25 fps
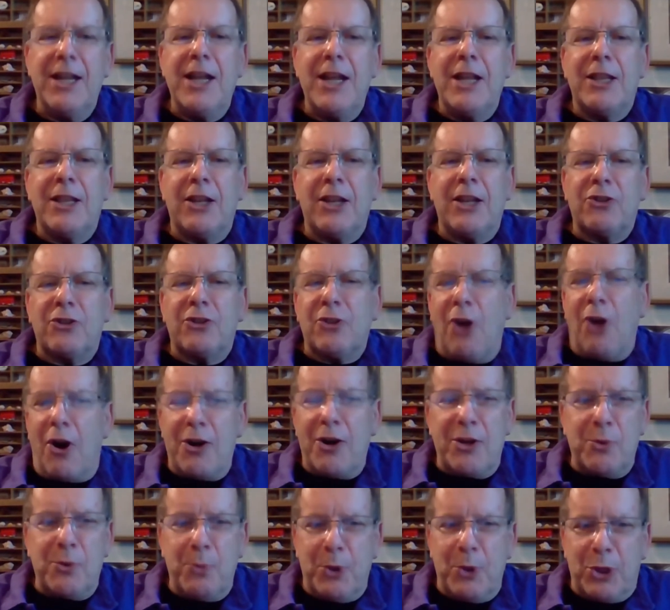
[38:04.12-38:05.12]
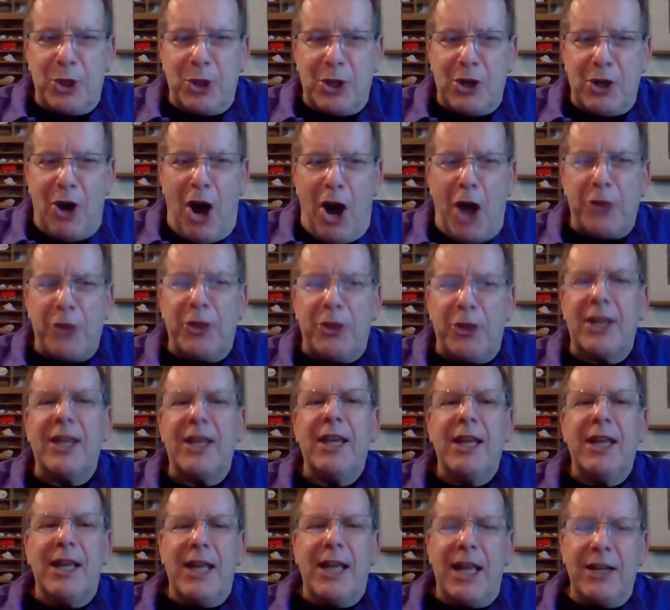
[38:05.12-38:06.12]
that started with the Gothic
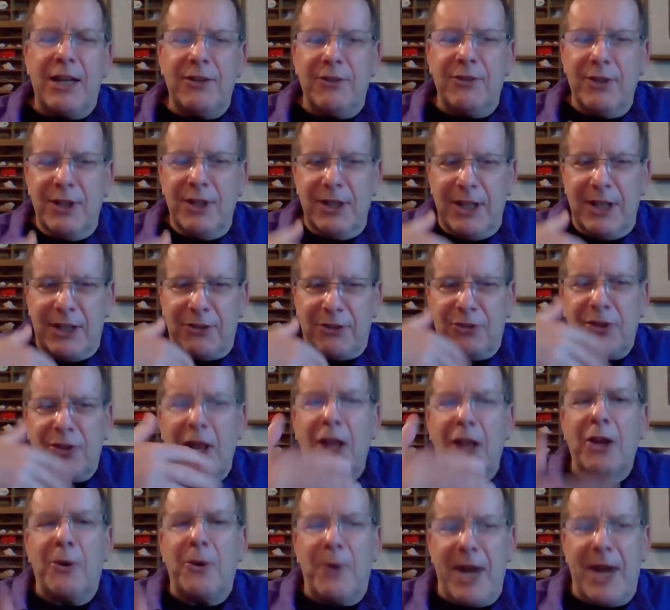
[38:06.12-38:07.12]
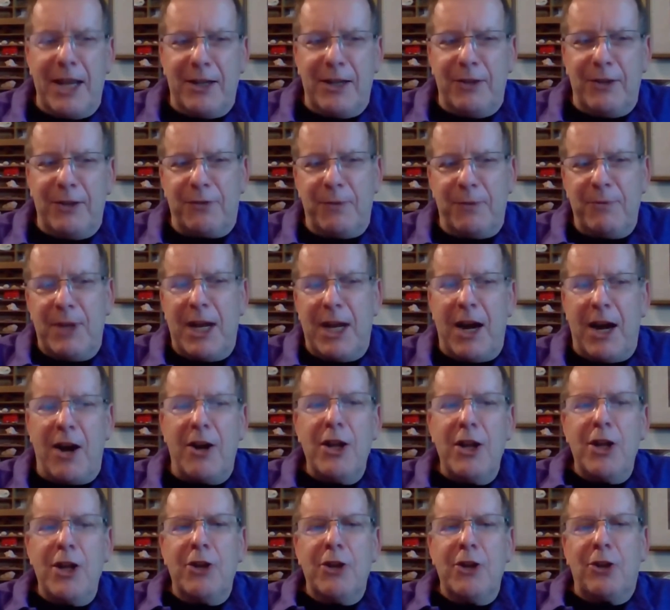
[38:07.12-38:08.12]
and accelerated from
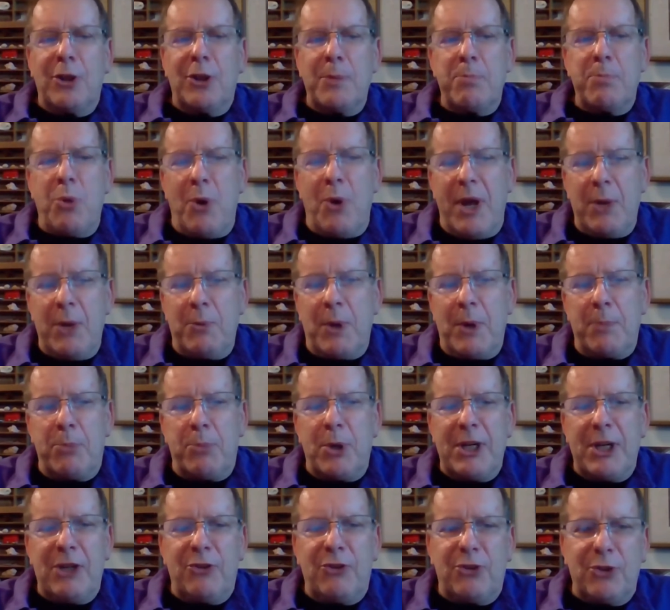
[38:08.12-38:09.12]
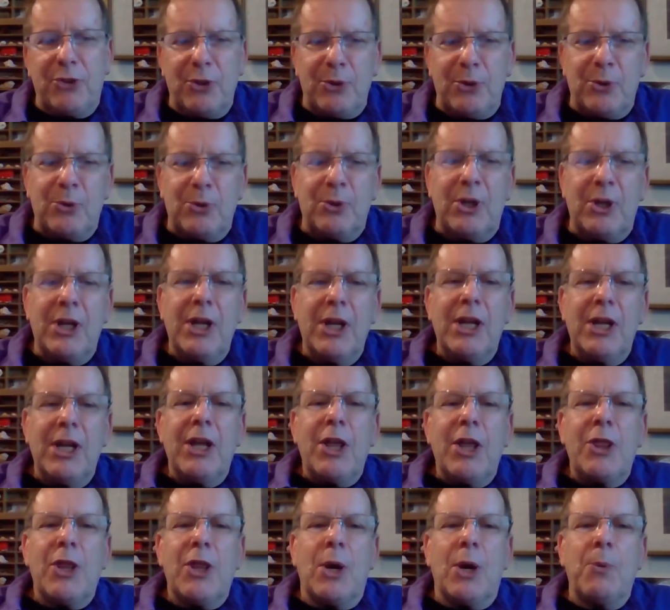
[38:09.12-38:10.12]
there to the point where pretty soon
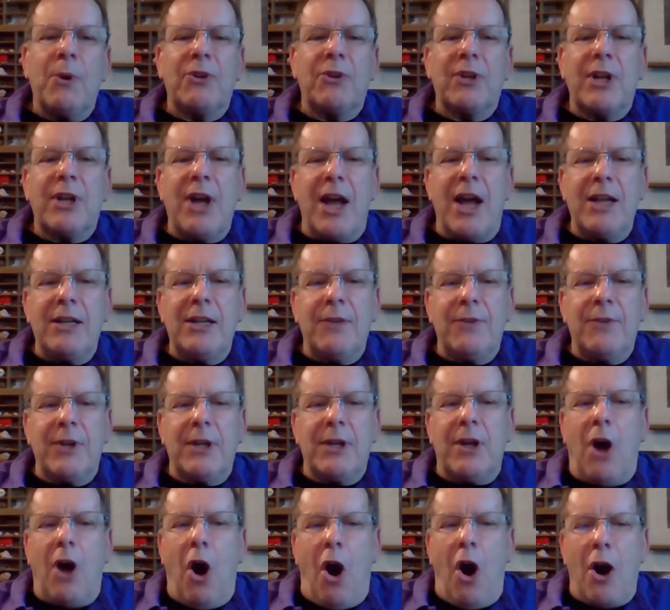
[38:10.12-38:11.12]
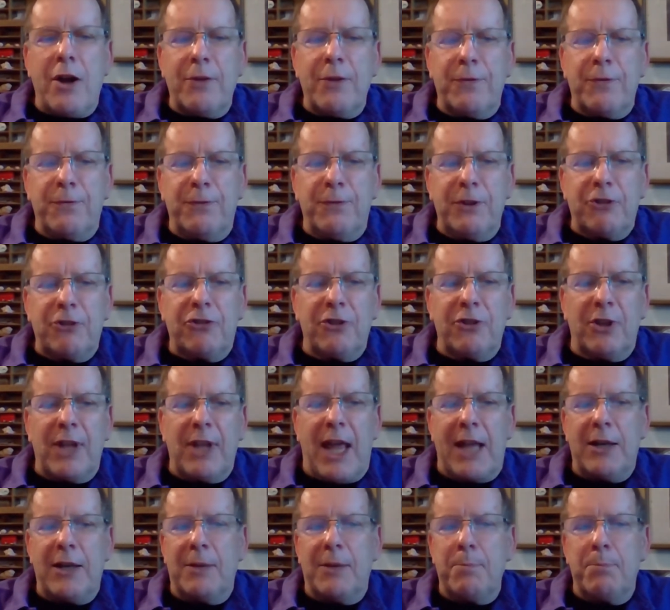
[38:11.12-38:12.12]
there was a kind of an artificial
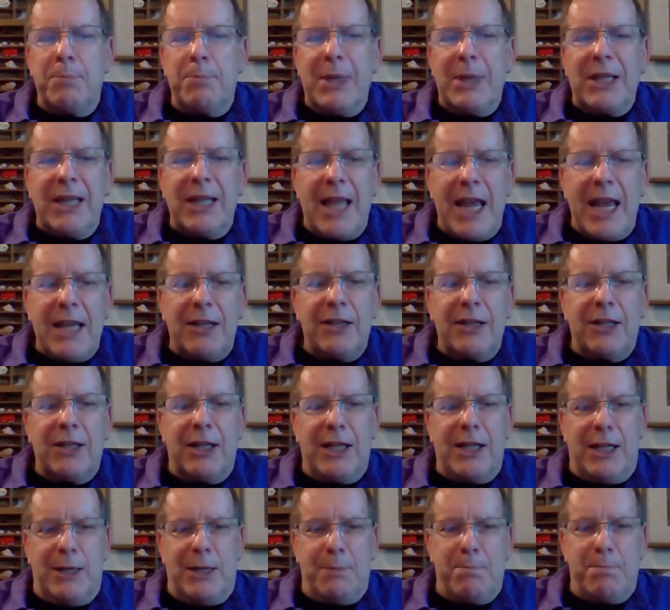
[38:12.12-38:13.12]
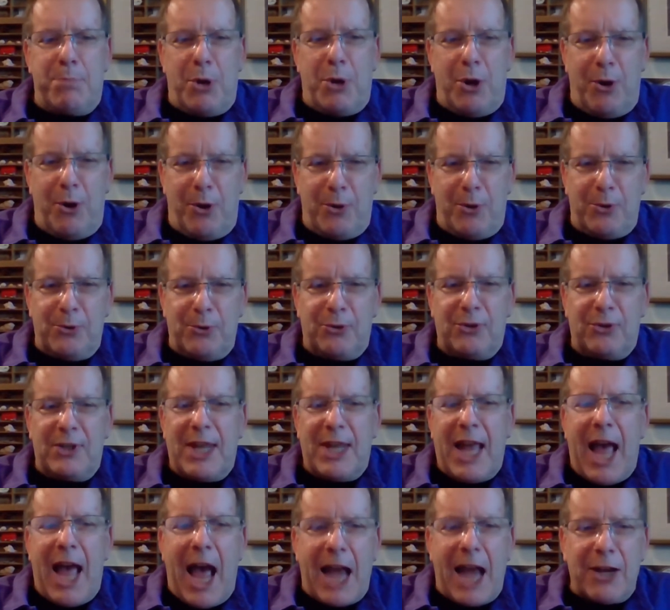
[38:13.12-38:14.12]
and belatedly imposed
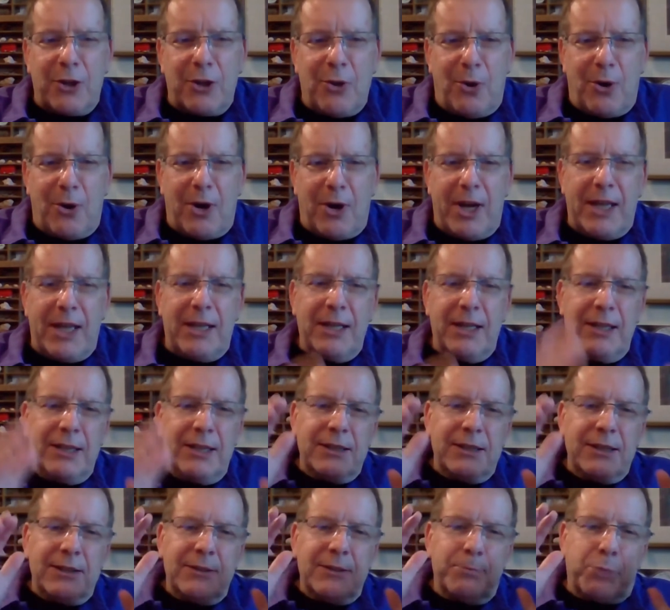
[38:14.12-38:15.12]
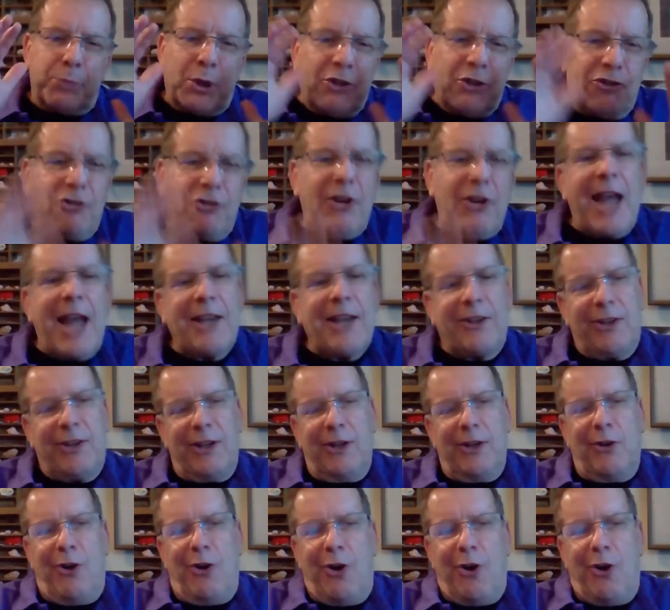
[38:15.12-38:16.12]
category
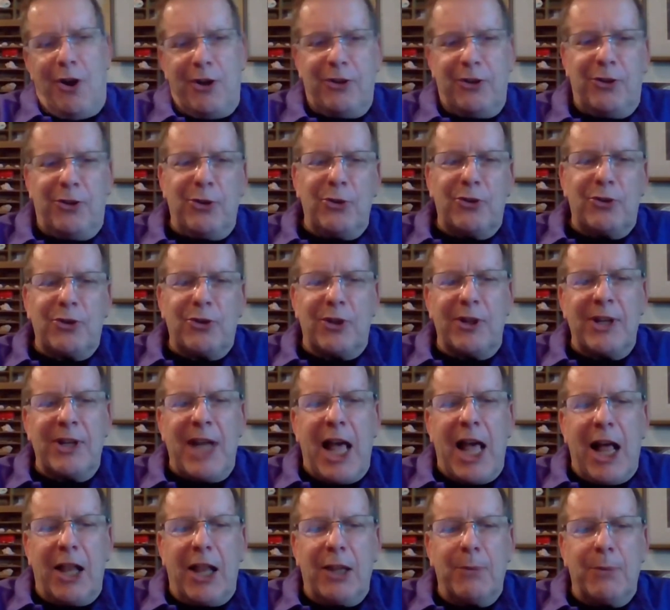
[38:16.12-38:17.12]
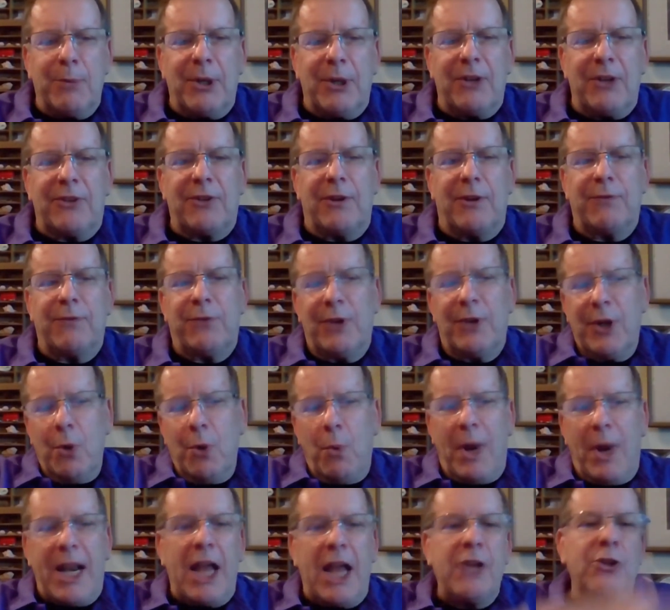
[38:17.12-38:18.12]
projected onto certain elements of
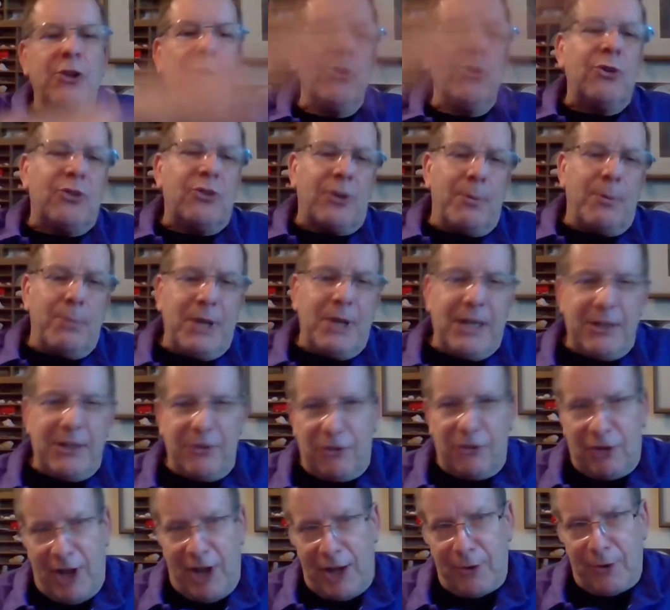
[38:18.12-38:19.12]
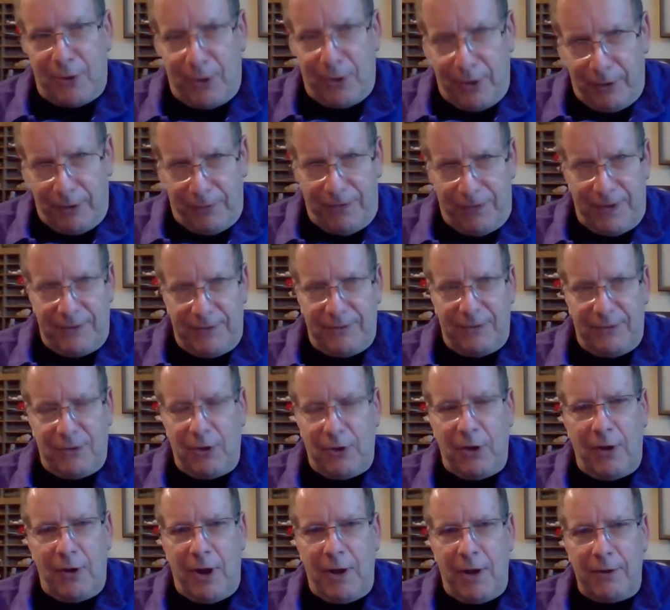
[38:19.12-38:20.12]
what had used to be general
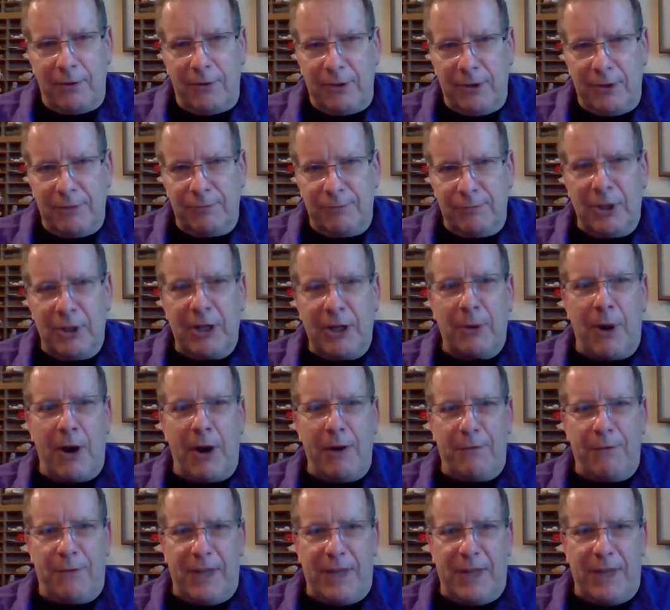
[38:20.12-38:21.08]
uh, literary thing,